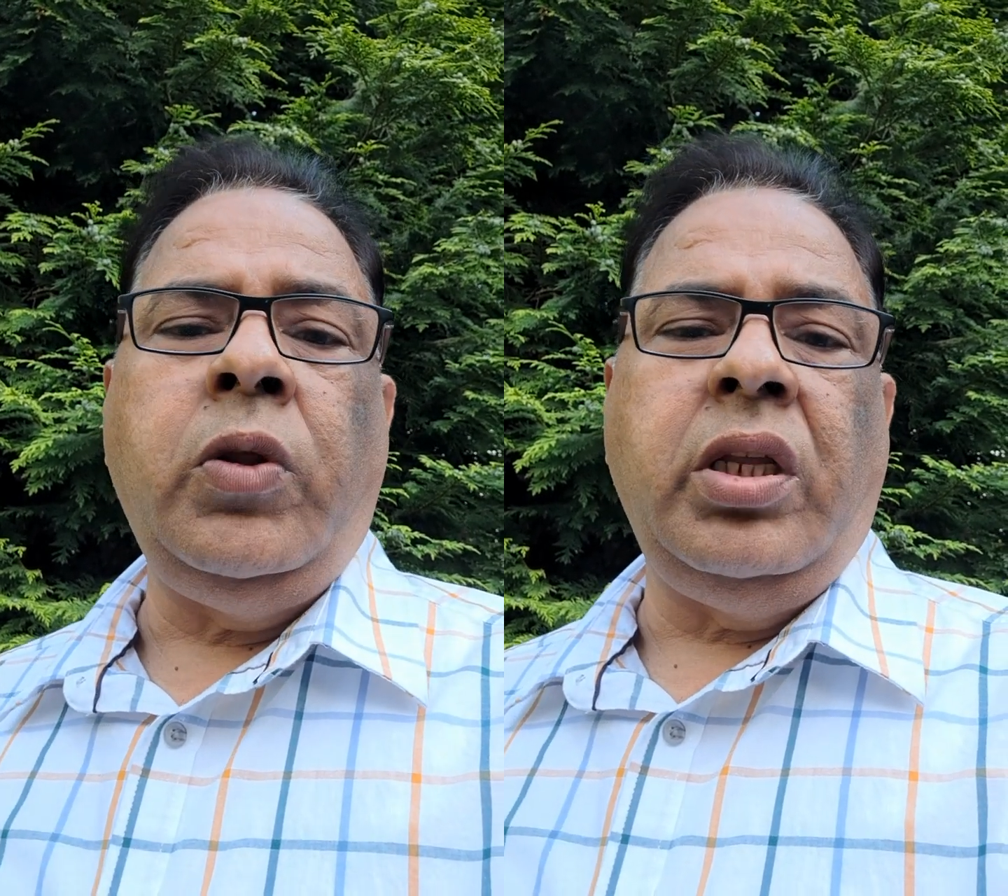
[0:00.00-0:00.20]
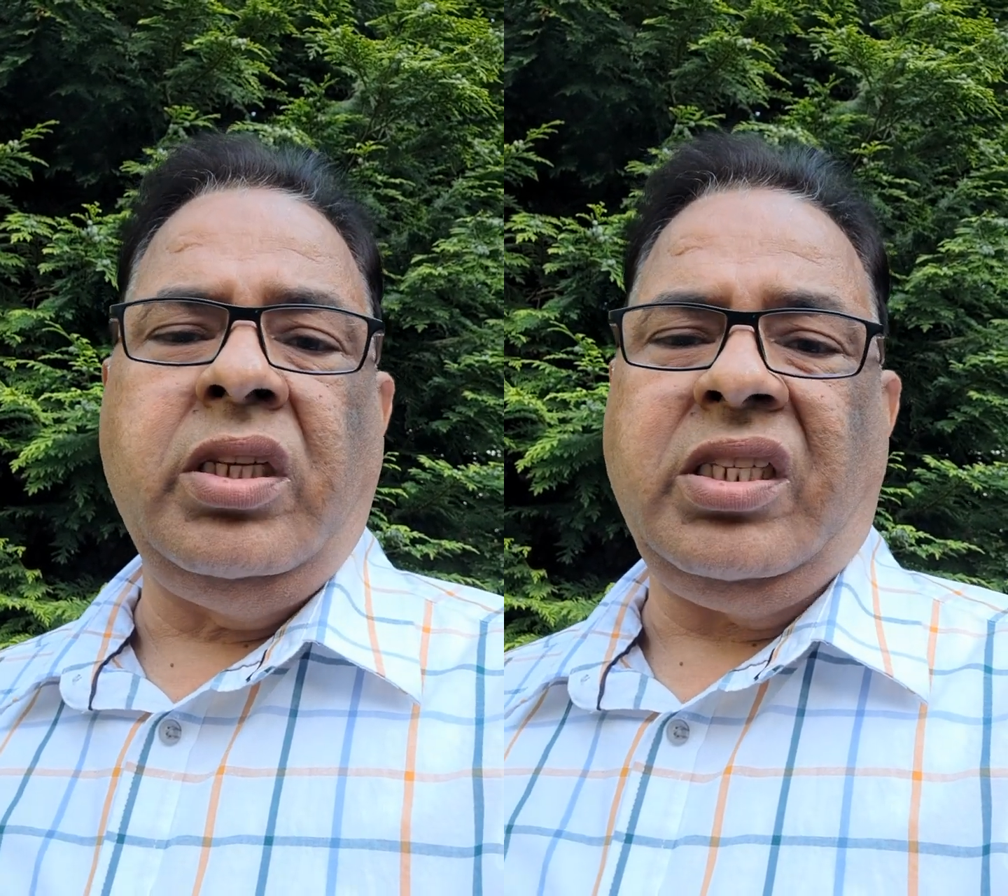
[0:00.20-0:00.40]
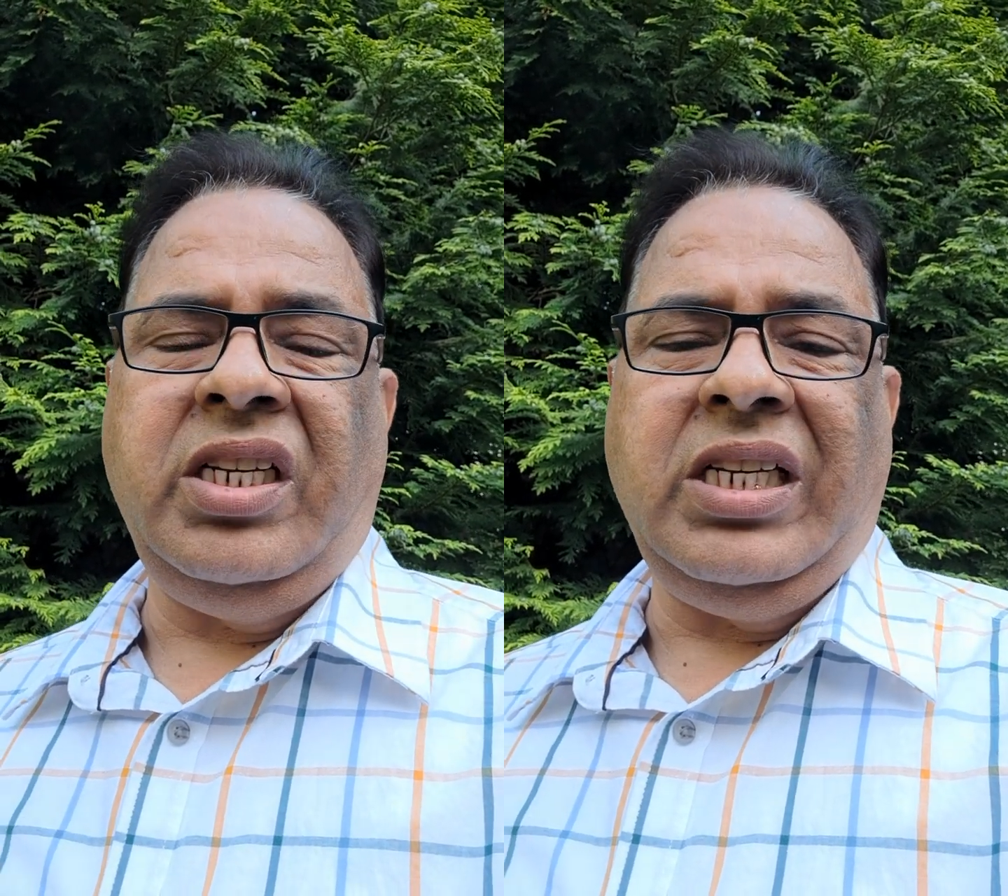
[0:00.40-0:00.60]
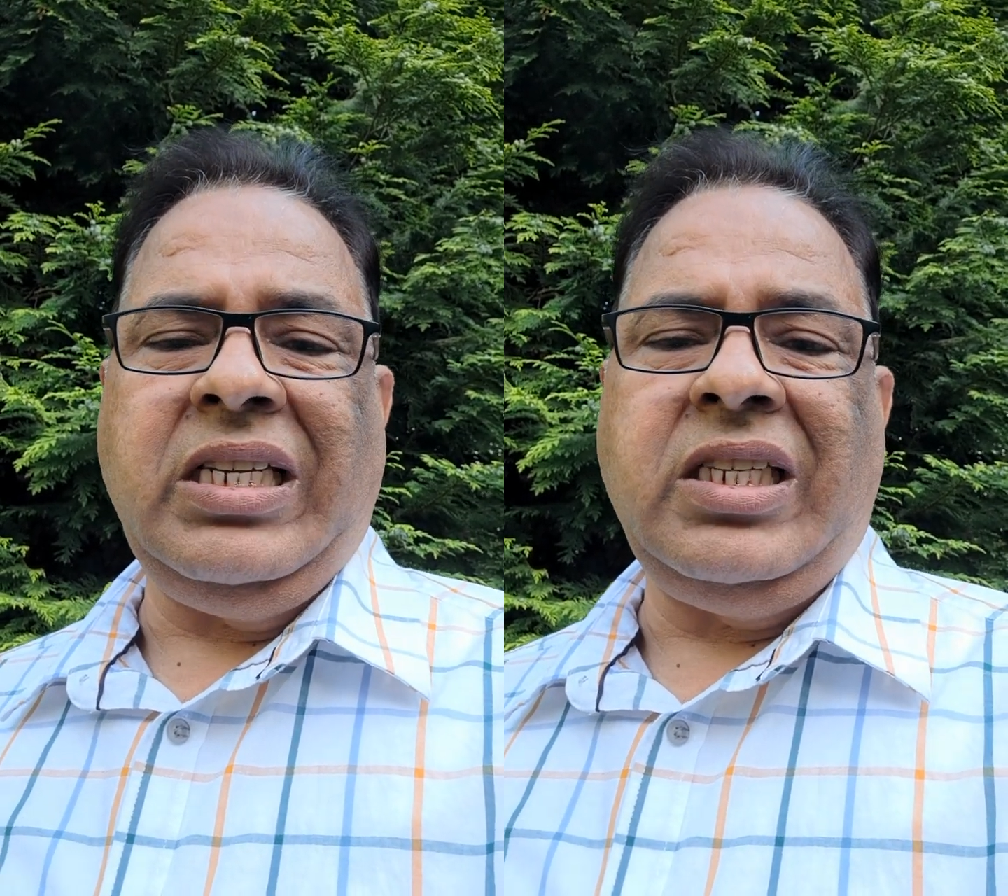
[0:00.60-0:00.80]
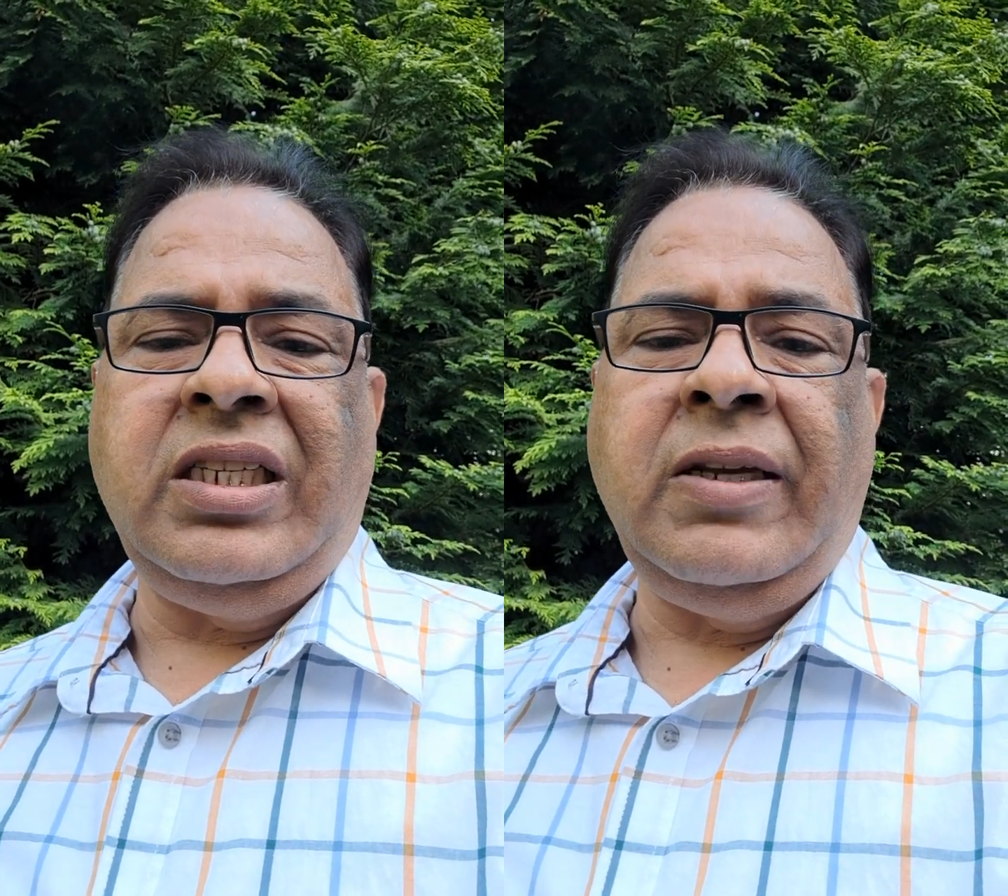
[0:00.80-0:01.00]
these
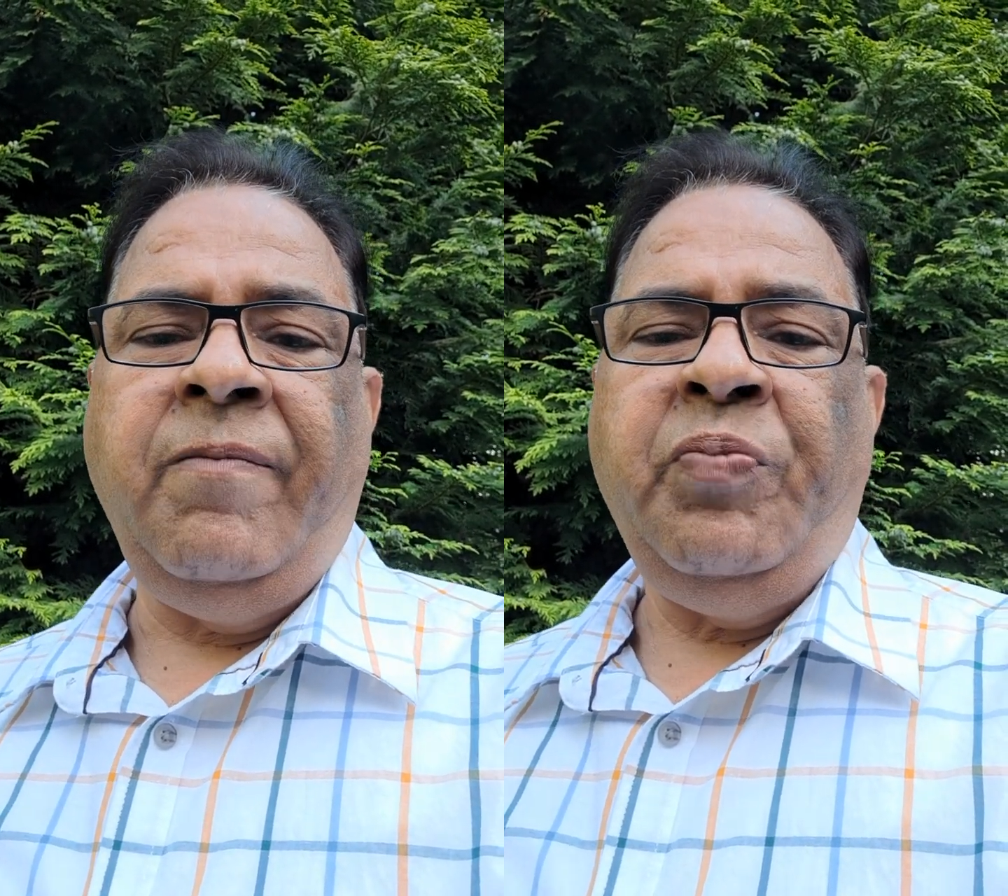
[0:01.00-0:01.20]
sentences.